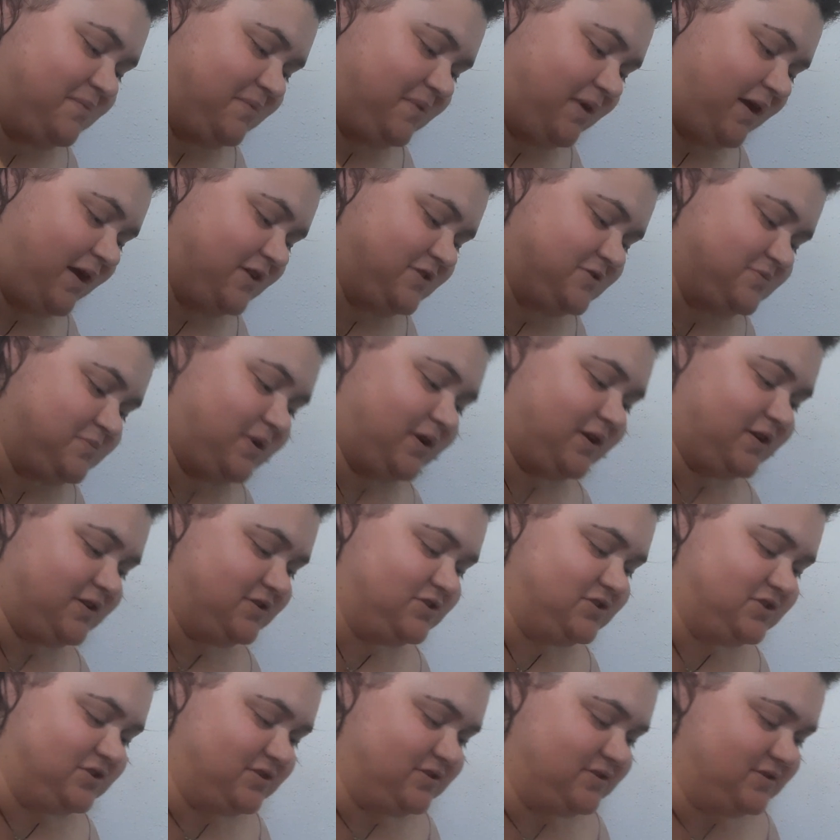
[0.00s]
hatch mac
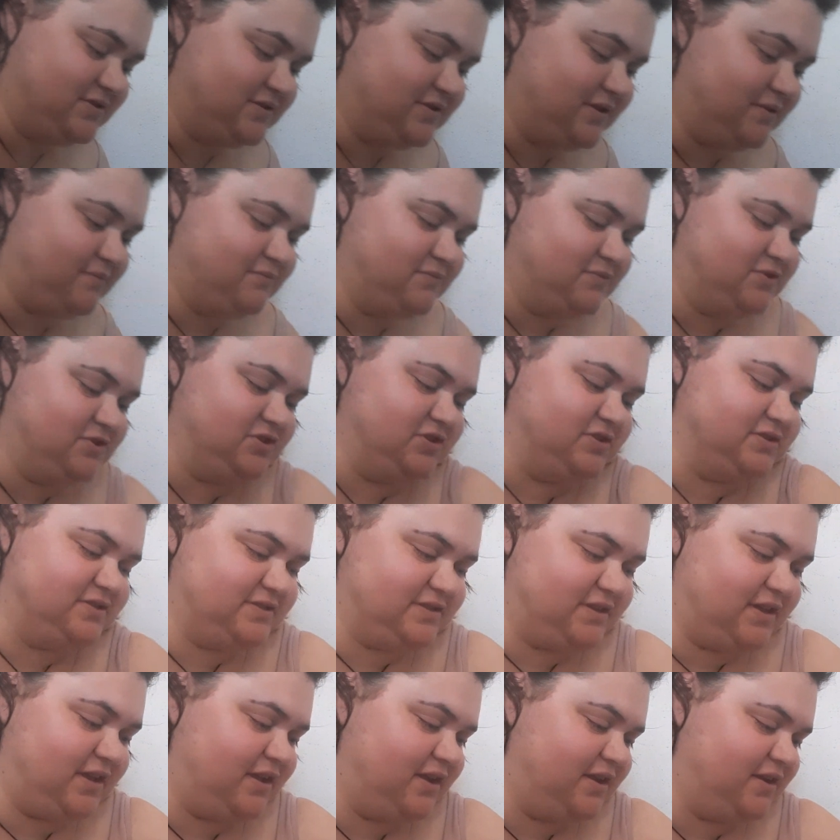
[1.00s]
and cheese. I'm just
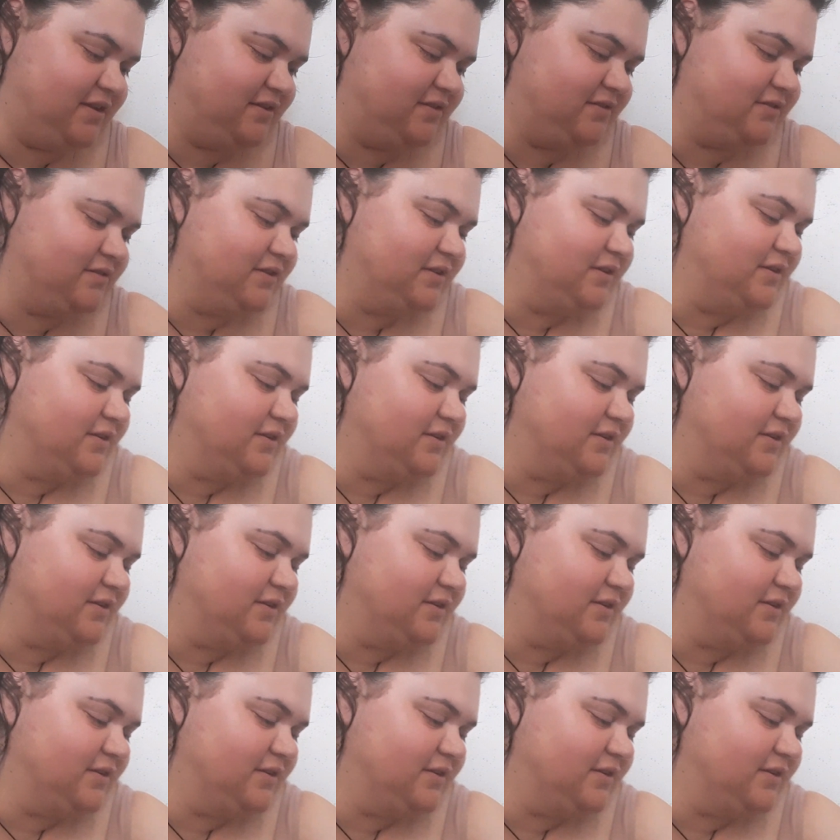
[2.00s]
saying.